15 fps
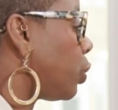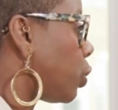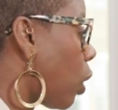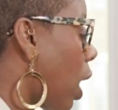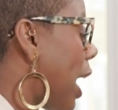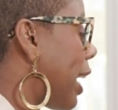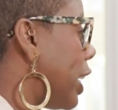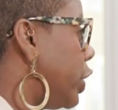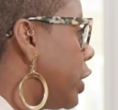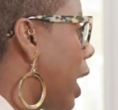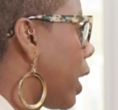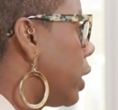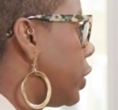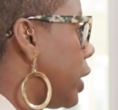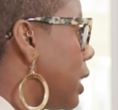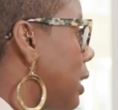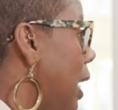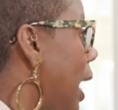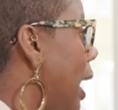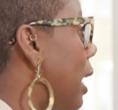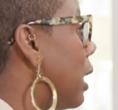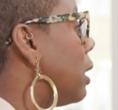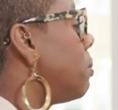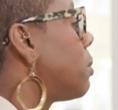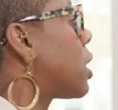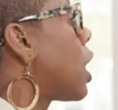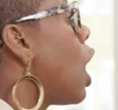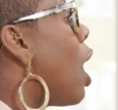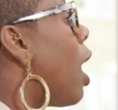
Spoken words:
trying and challenging times,